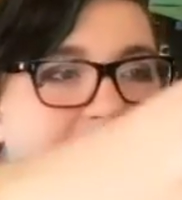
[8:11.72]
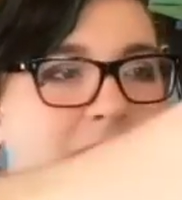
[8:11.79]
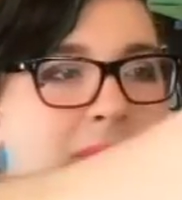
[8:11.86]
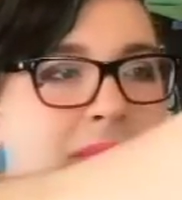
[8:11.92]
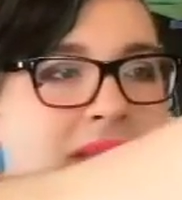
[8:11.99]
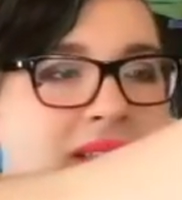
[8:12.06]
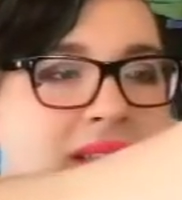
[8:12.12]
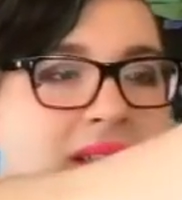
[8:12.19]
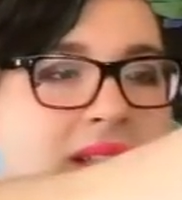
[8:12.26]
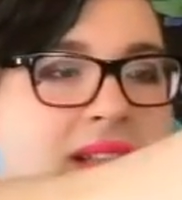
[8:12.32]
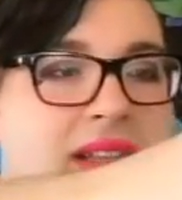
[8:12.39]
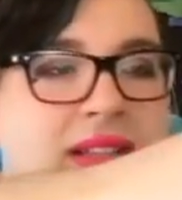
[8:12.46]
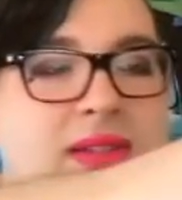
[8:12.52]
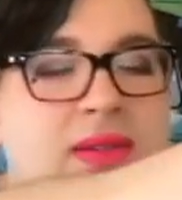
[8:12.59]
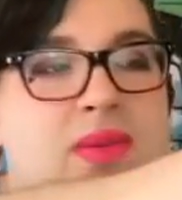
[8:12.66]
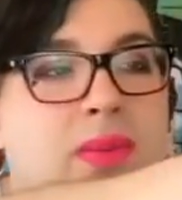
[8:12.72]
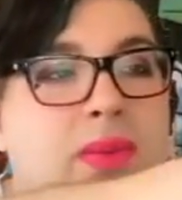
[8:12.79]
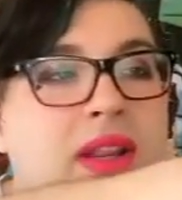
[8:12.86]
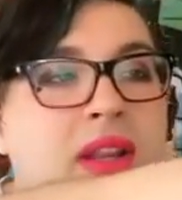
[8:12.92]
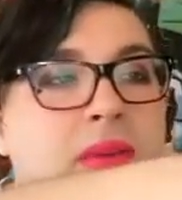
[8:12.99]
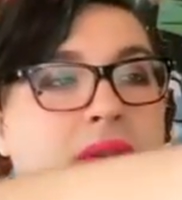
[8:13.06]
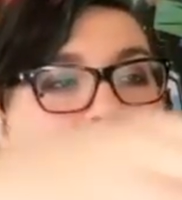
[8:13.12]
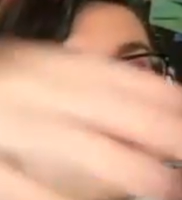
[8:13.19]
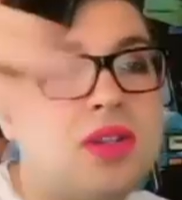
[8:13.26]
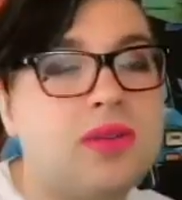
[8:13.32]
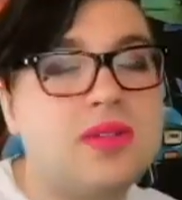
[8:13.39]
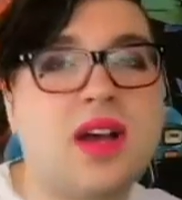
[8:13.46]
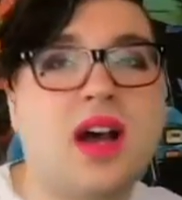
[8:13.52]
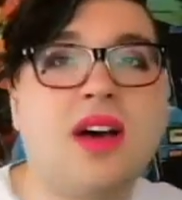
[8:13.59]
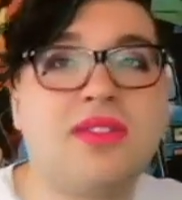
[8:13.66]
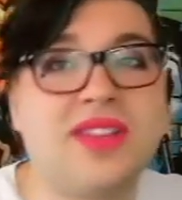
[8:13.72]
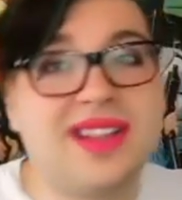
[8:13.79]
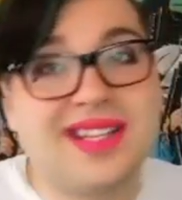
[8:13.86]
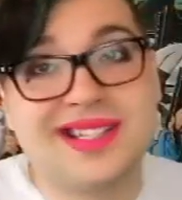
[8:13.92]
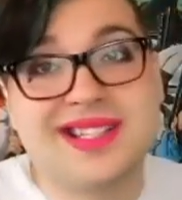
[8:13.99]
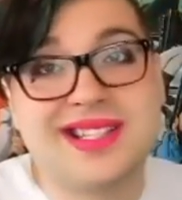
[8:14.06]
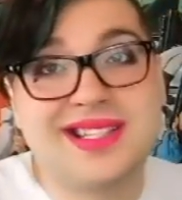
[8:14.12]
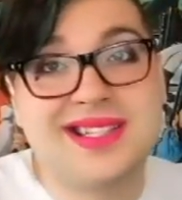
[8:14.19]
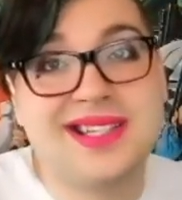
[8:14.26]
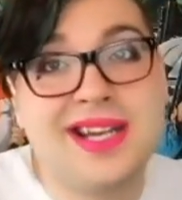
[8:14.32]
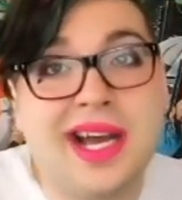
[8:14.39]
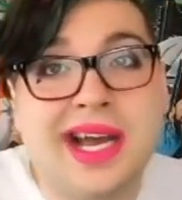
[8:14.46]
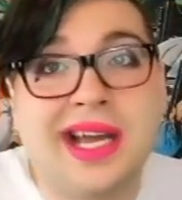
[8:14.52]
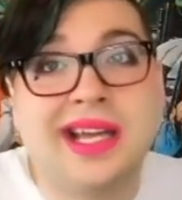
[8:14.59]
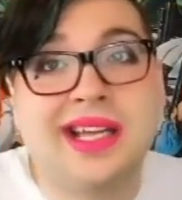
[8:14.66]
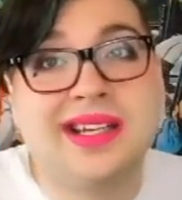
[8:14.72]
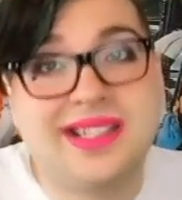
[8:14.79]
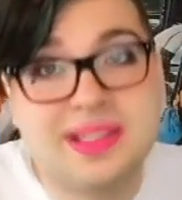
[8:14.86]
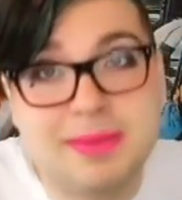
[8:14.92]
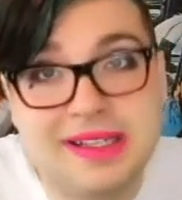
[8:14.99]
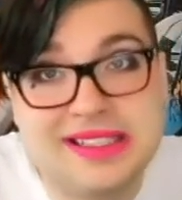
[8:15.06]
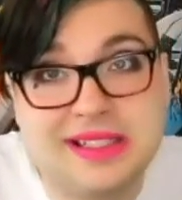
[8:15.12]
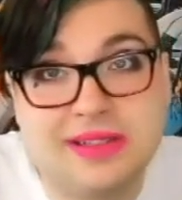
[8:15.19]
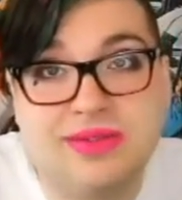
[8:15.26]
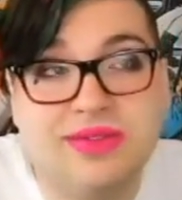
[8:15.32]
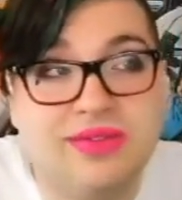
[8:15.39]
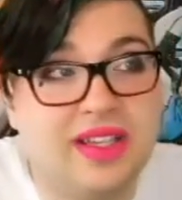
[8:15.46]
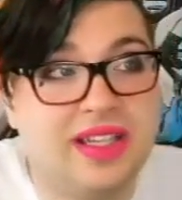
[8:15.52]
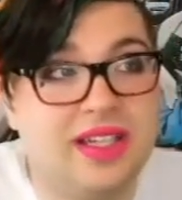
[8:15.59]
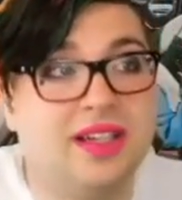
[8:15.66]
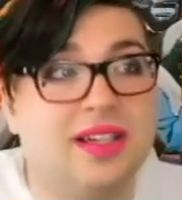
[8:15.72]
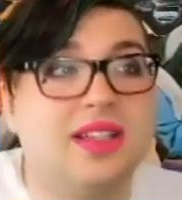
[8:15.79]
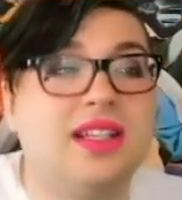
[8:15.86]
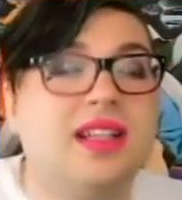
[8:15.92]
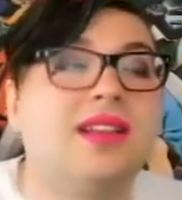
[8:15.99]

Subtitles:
it's really what shows off that this is not an expensive figure.